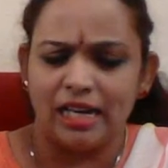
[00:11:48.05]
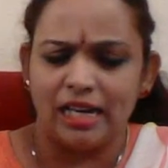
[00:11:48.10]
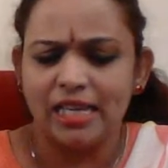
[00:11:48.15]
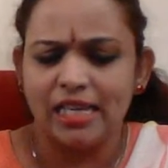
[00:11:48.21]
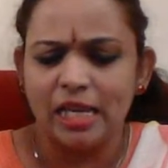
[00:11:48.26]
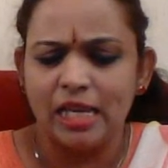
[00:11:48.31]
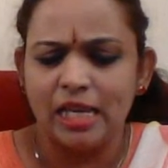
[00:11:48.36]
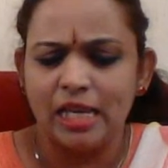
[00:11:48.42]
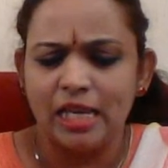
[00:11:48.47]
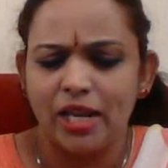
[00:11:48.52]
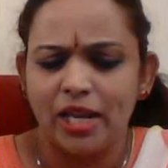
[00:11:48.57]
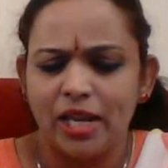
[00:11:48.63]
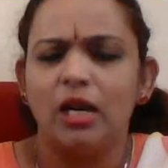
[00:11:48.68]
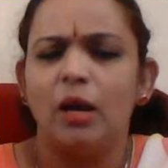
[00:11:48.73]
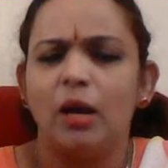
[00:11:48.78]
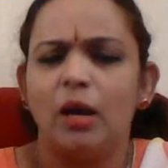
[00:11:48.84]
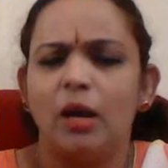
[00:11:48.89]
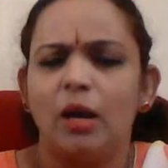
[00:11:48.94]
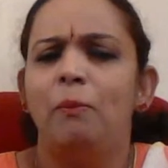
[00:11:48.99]
He played a
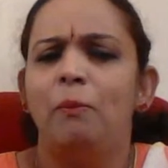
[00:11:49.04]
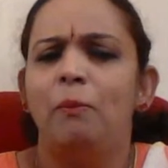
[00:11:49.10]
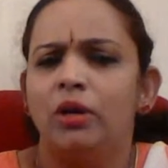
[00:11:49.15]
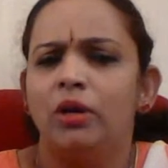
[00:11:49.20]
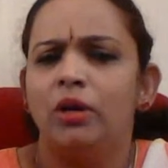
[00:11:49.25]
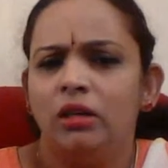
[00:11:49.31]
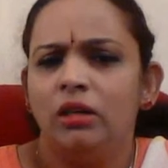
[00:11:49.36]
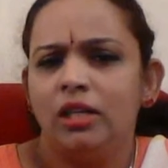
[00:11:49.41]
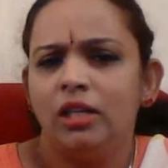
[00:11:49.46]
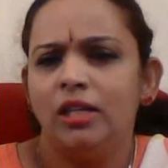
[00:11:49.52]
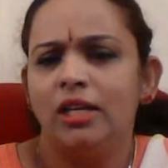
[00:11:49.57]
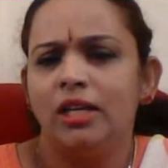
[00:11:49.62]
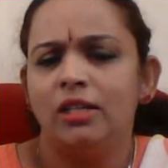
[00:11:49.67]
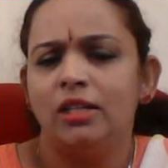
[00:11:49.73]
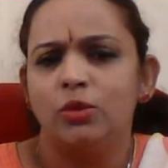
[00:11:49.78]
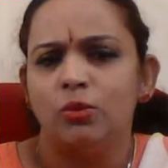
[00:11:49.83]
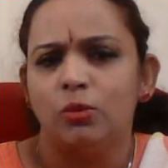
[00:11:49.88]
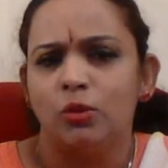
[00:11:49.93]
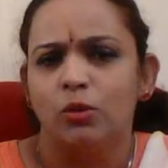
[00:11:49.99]

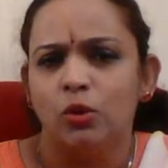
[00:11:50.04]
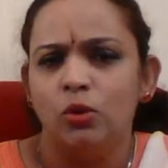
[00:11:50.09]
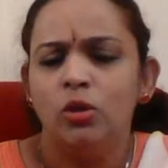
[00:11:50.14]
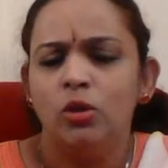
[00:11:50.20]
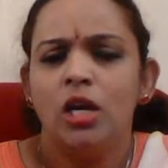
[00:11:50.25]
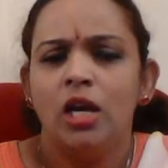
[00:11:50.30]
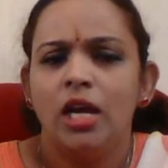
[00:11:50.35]
brilliant move